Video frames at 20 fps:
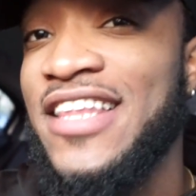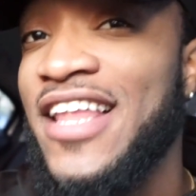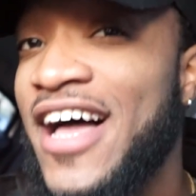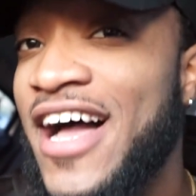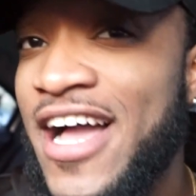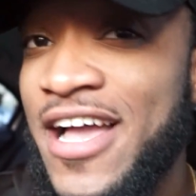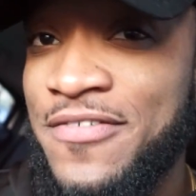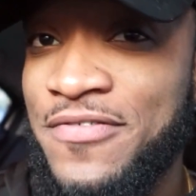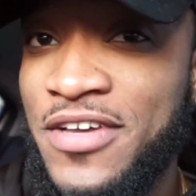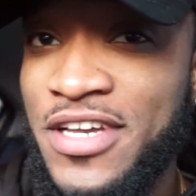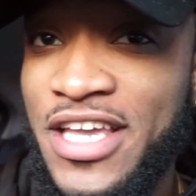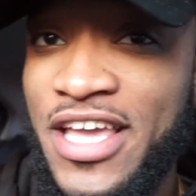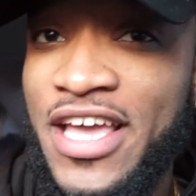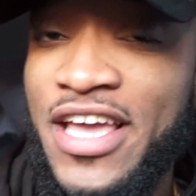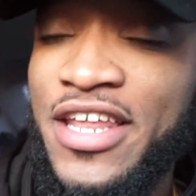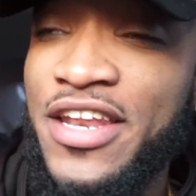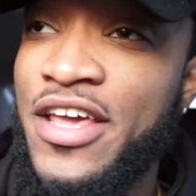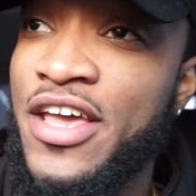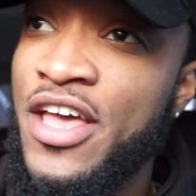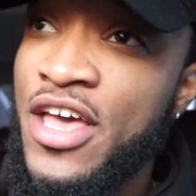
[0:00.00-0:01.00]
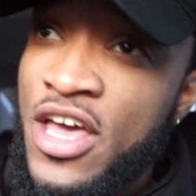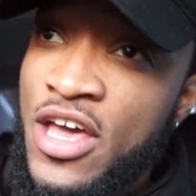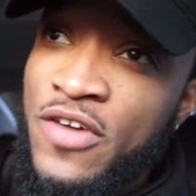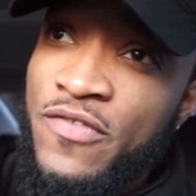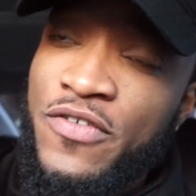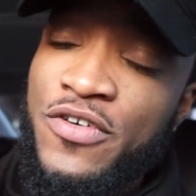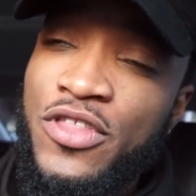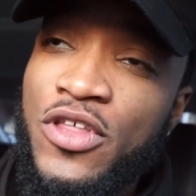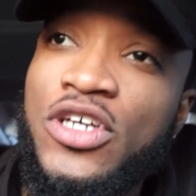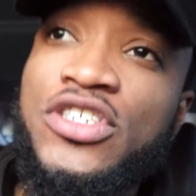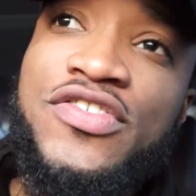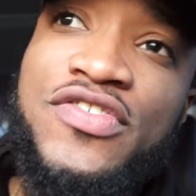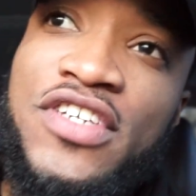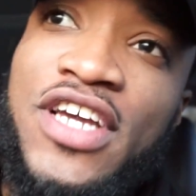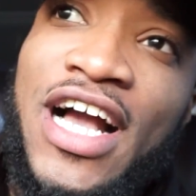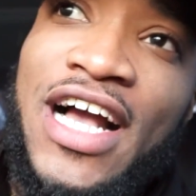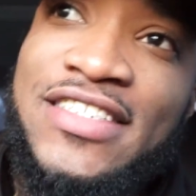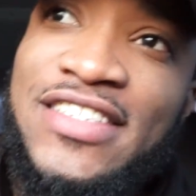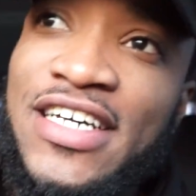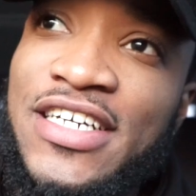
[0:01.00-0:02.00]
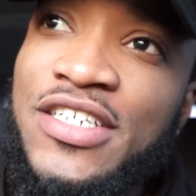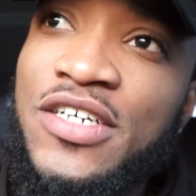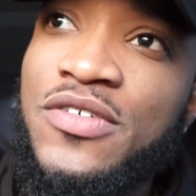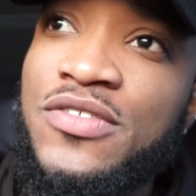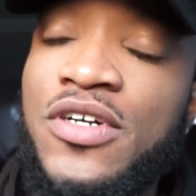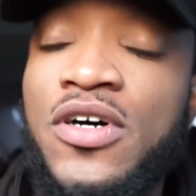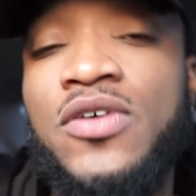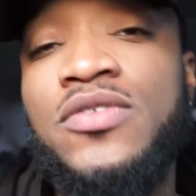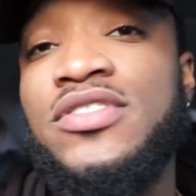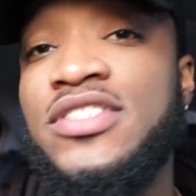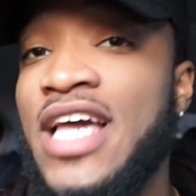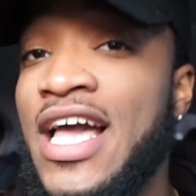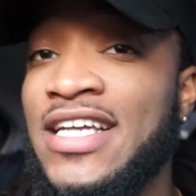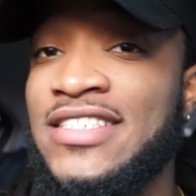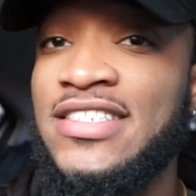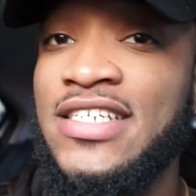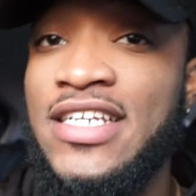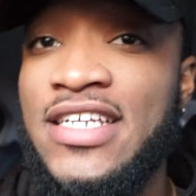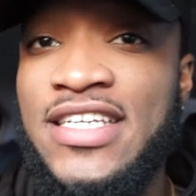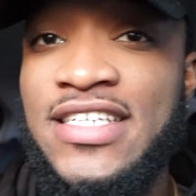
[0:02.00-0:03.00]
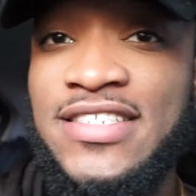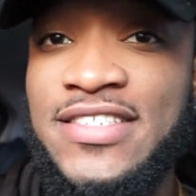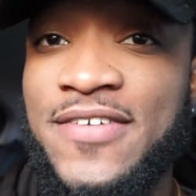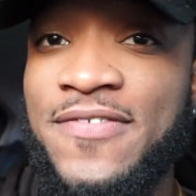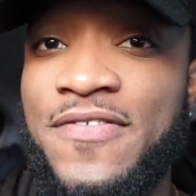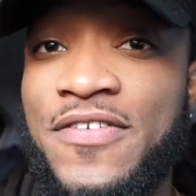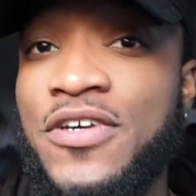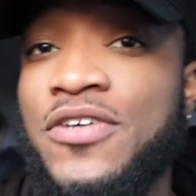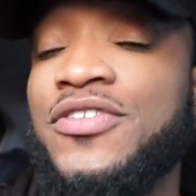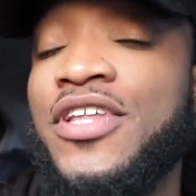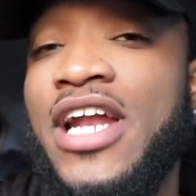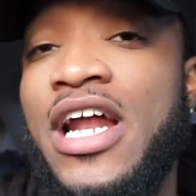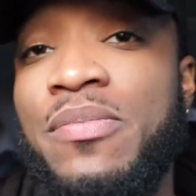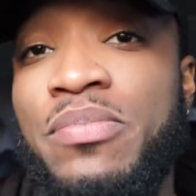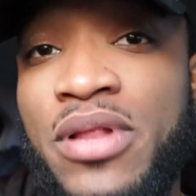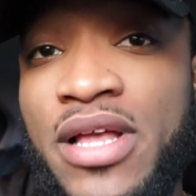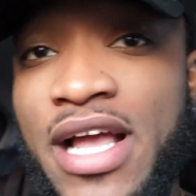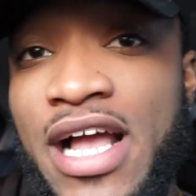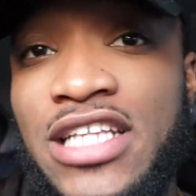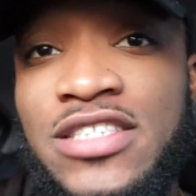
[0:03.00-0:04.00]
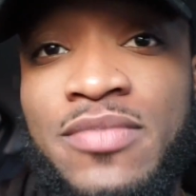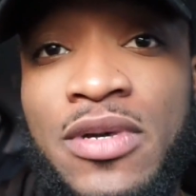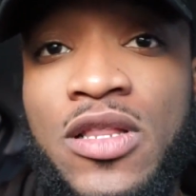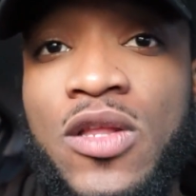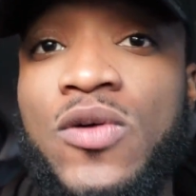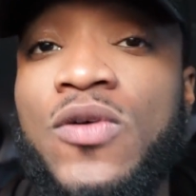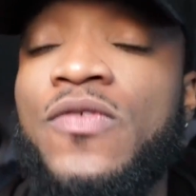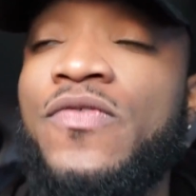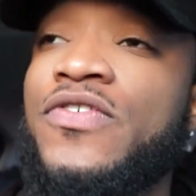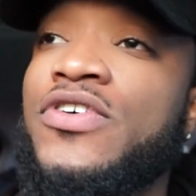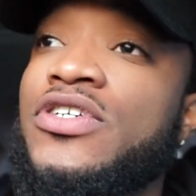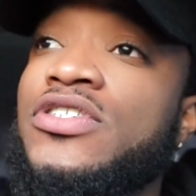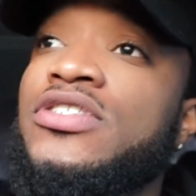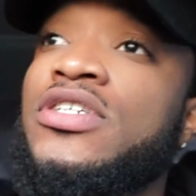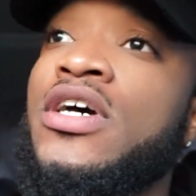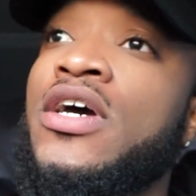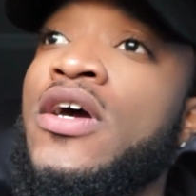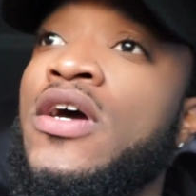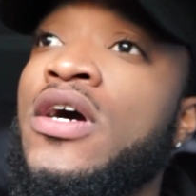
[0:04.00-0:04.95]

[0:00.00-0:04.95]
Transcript: live again. For those of you guys that don't know, Tac City is the field that I play at. It's my local field.